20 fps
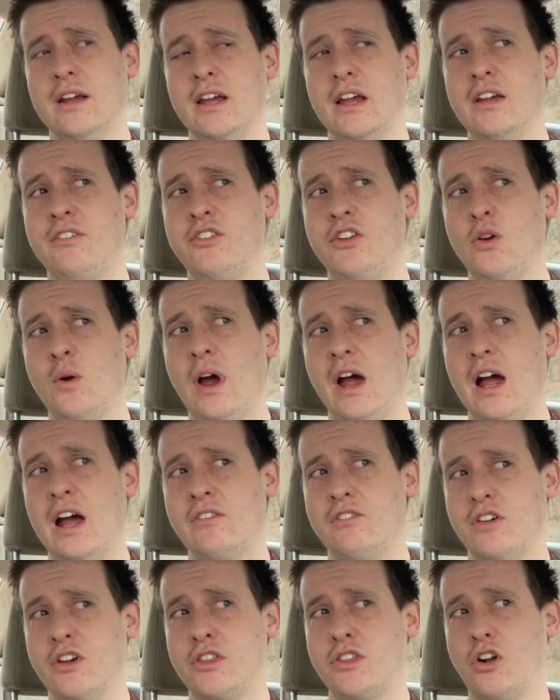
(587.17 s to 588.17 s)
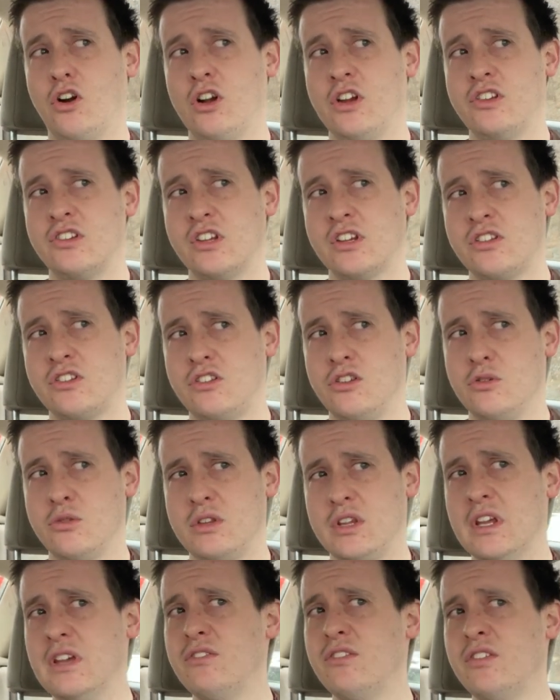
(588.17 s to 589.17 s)
If you have a 36 tooth,
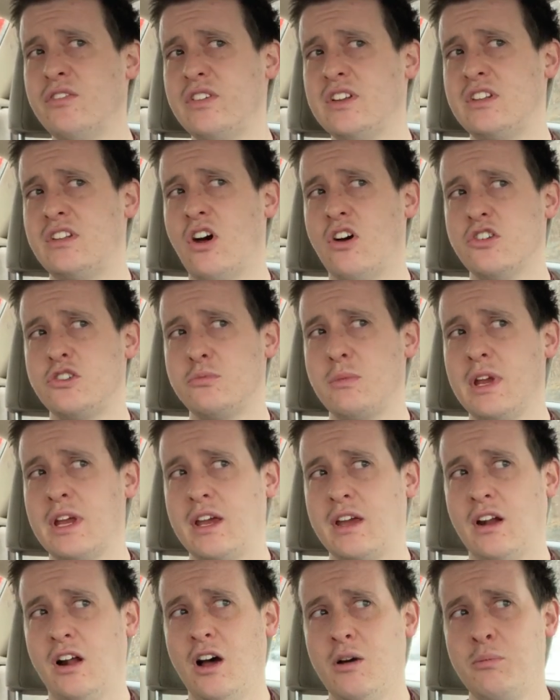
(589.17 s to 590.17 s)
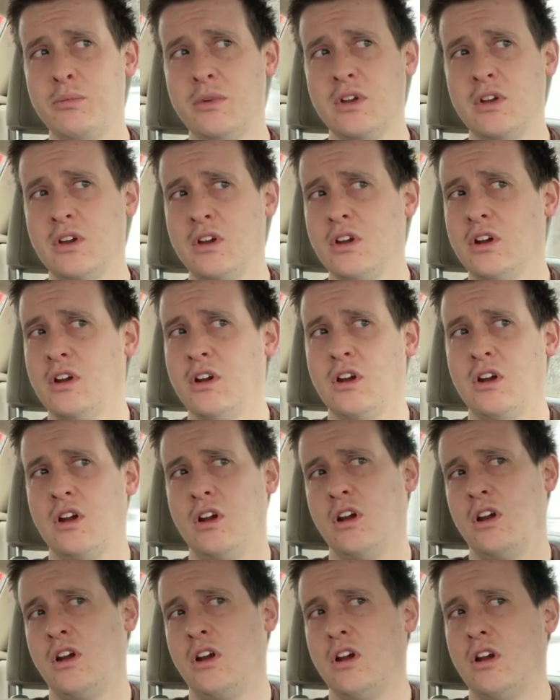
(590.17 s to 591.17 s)
even if it does make it up,
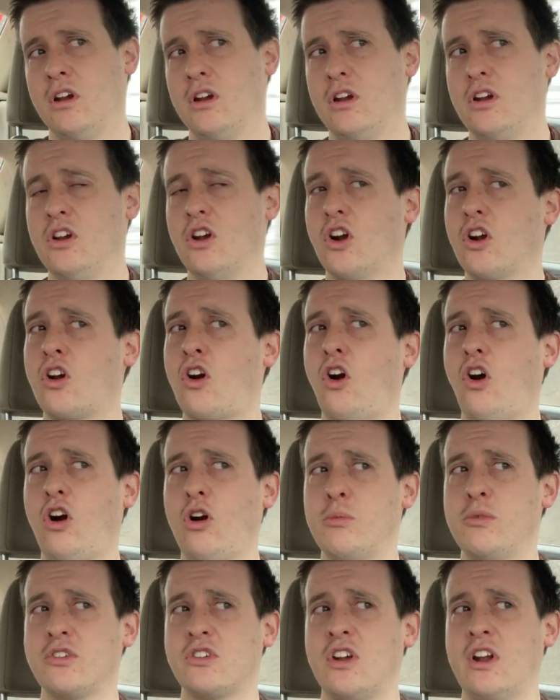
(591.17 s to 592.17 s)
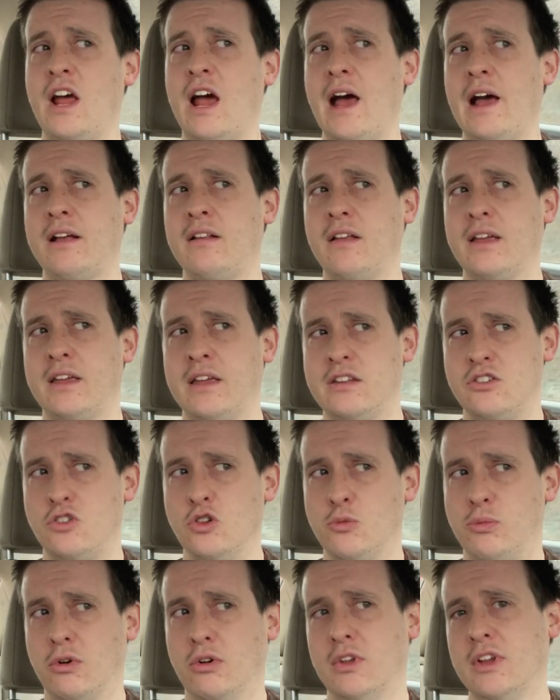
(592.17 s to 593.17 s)
your carb is going to act like it's
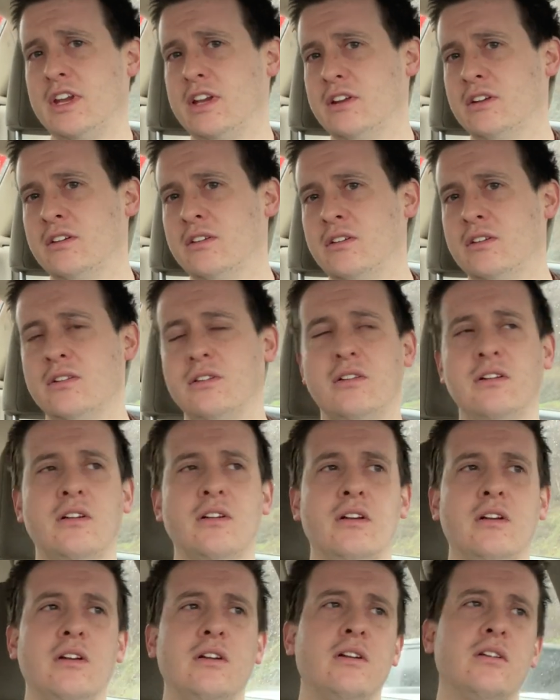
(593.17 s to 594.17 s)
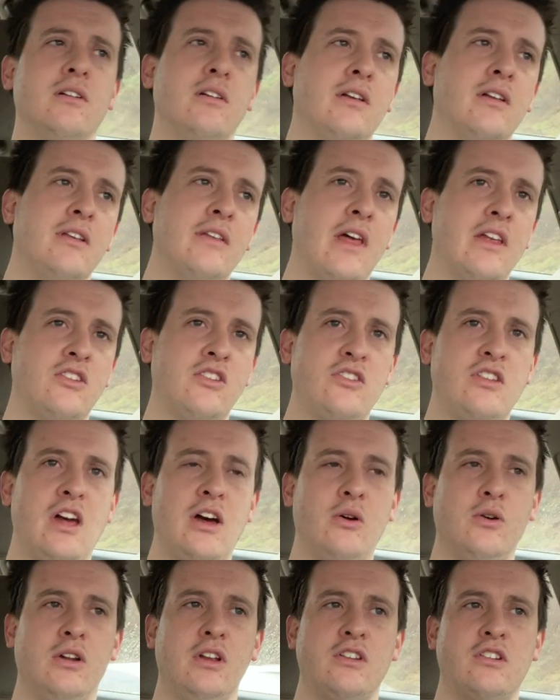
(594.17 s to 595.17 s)
super lean. And that's just
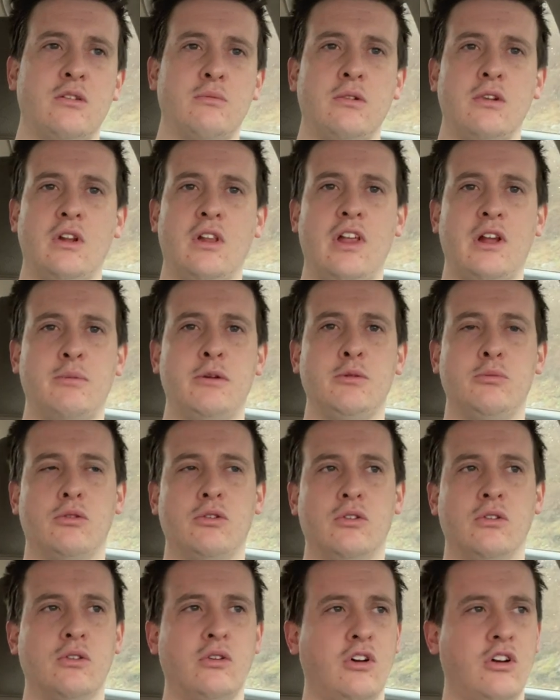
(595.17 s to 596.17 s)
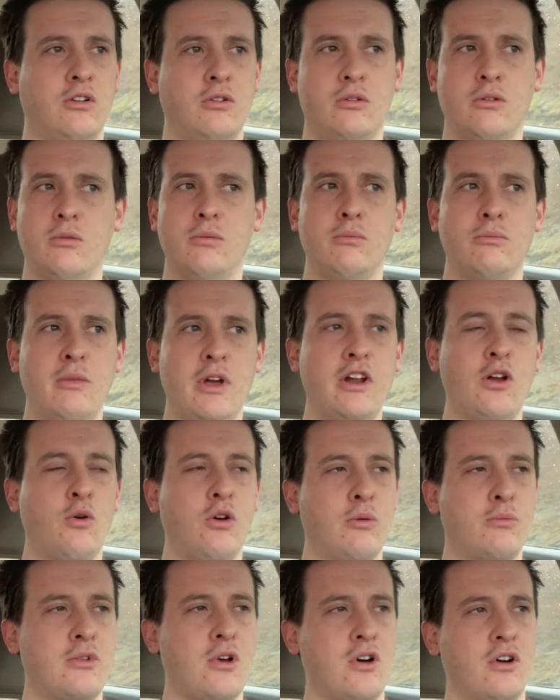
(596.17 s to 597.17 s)
how it is. I mean, a lot of people may know
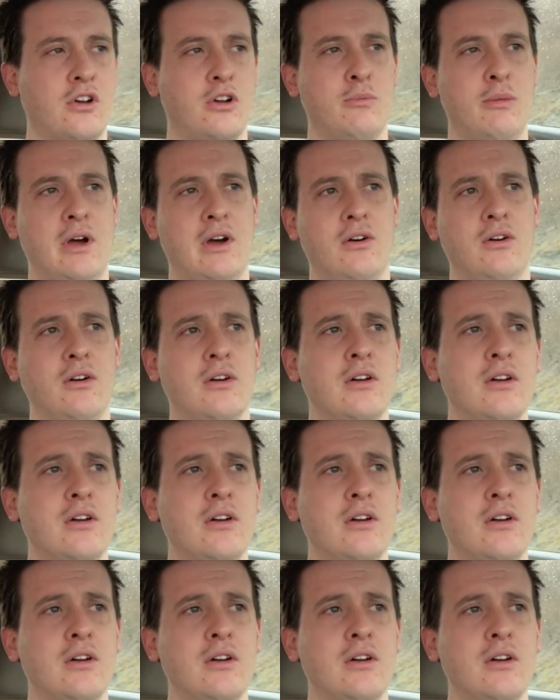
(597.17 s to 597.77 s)
what I'm talking about.